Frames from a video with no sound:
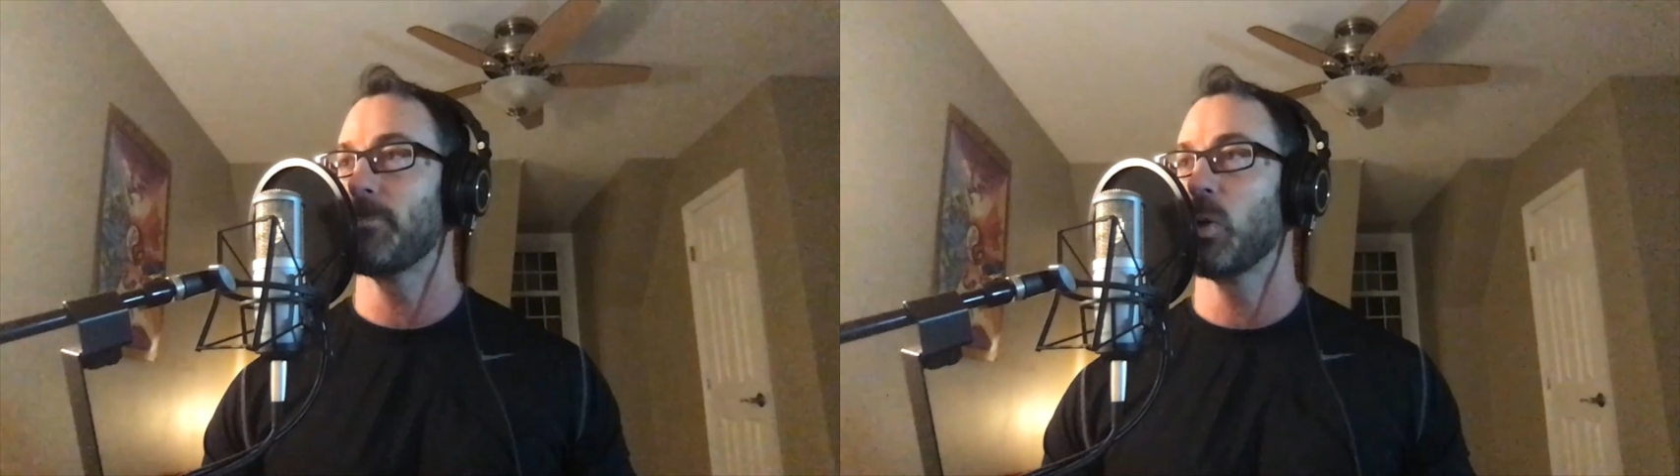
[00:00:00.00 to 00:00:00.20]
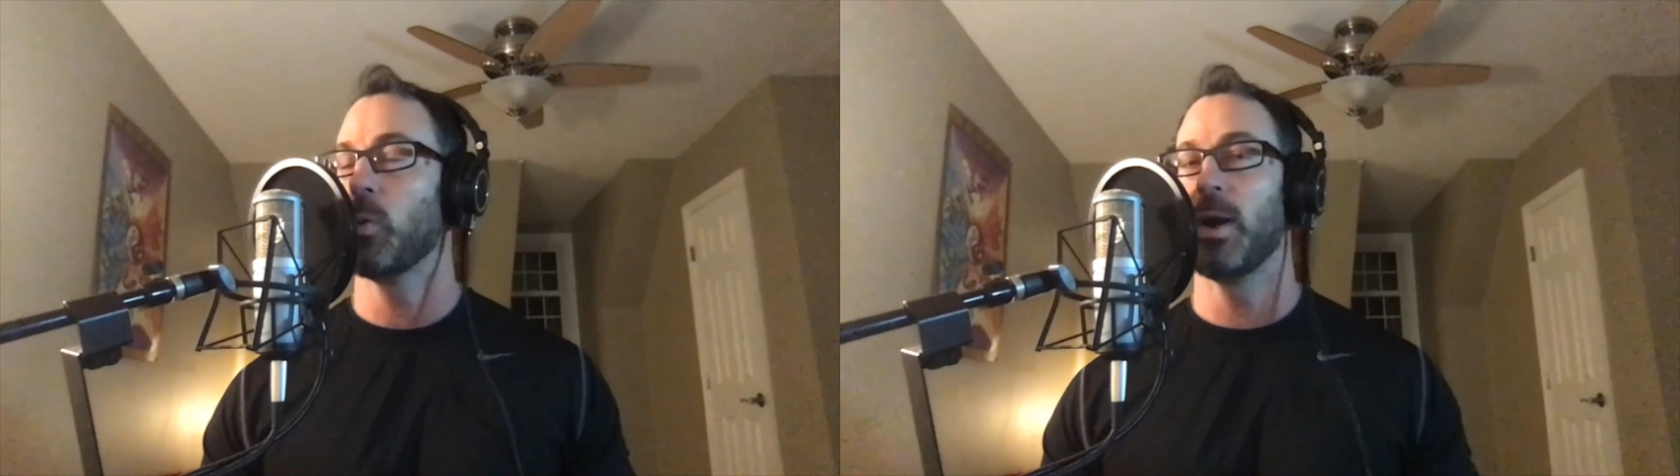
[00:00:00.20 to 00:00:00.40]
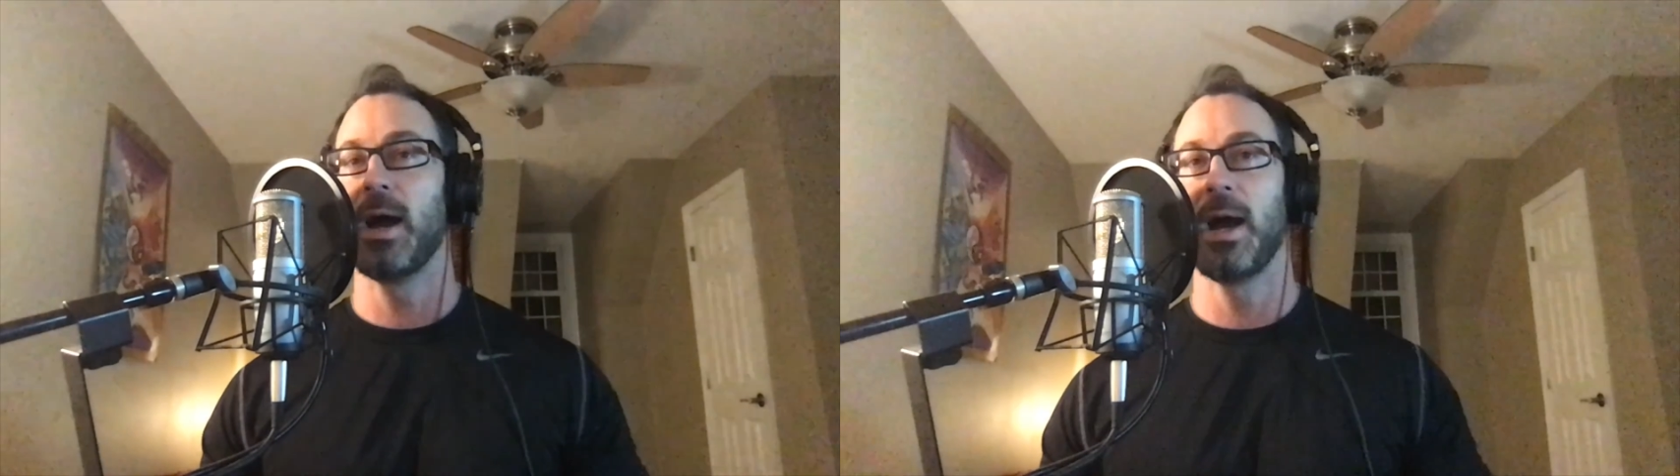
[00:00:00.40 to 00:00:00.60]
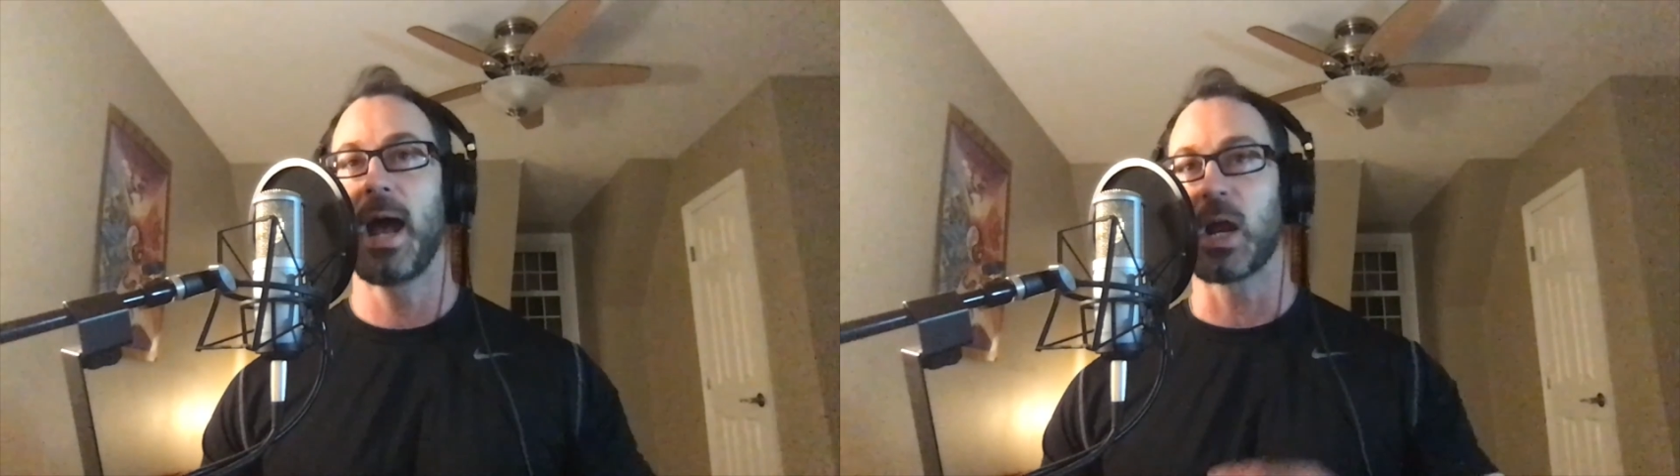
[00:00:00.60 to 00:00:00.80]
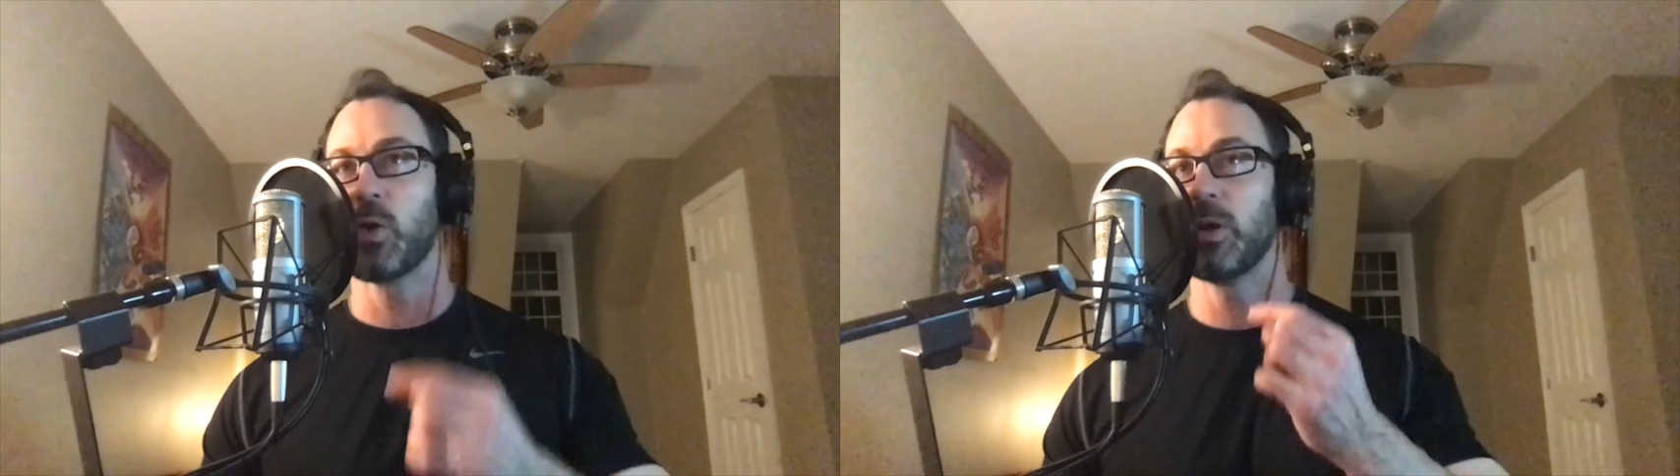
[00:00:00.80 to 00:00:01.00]
where
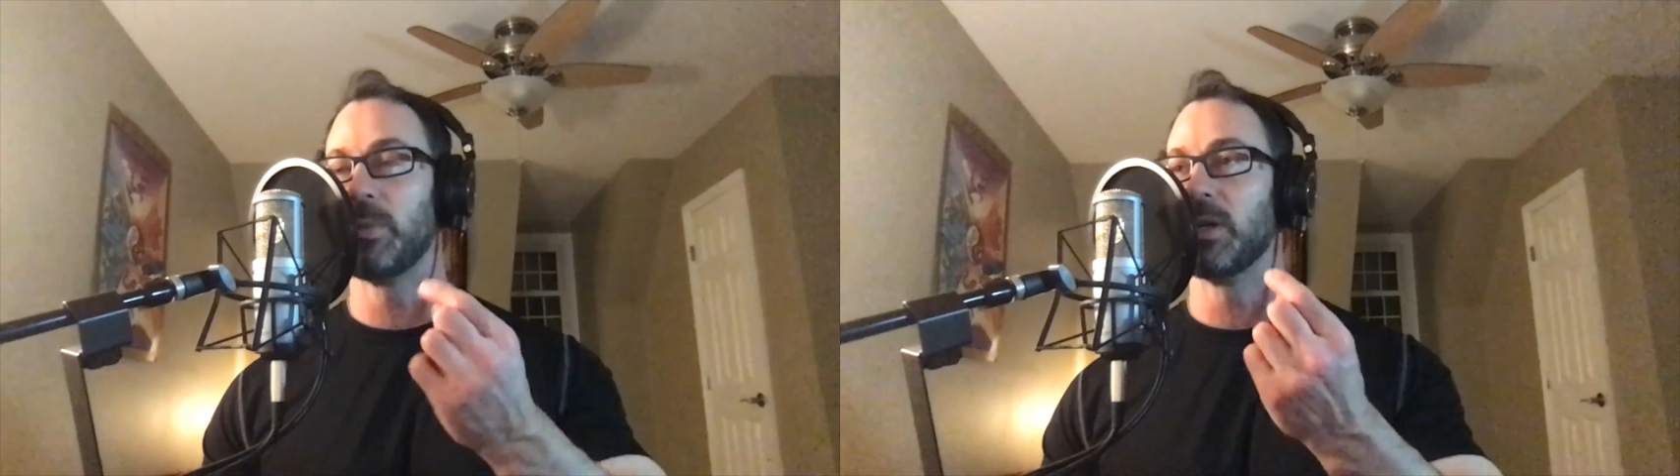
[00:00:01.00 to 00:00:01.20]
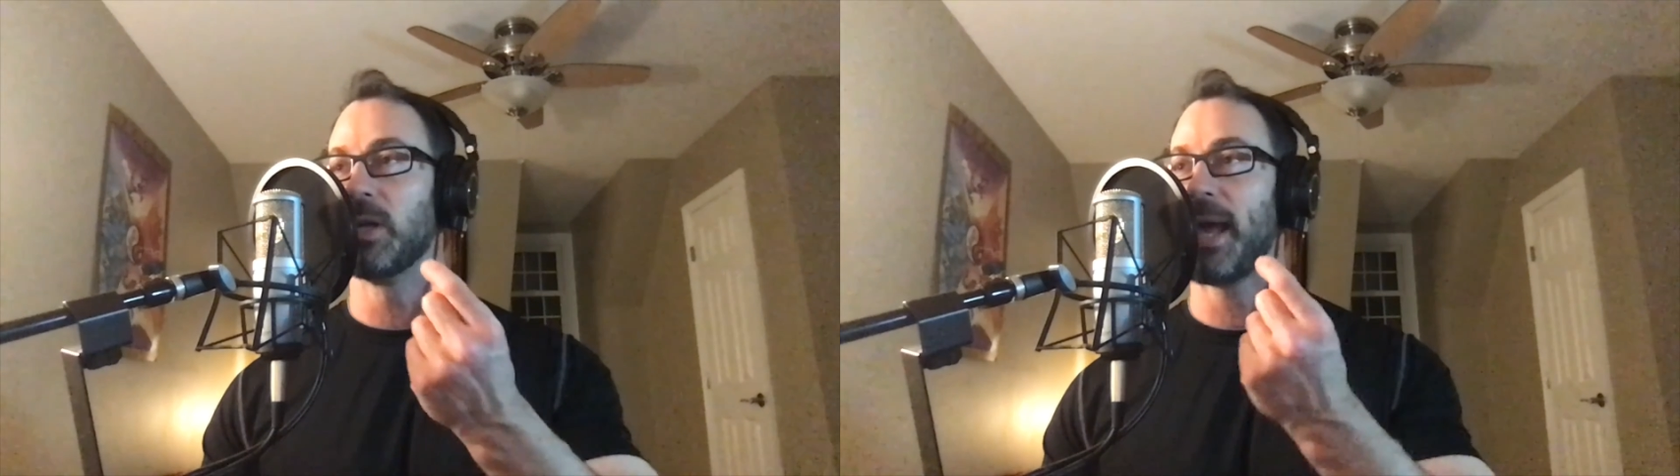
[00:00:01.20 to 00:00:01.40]
I could have been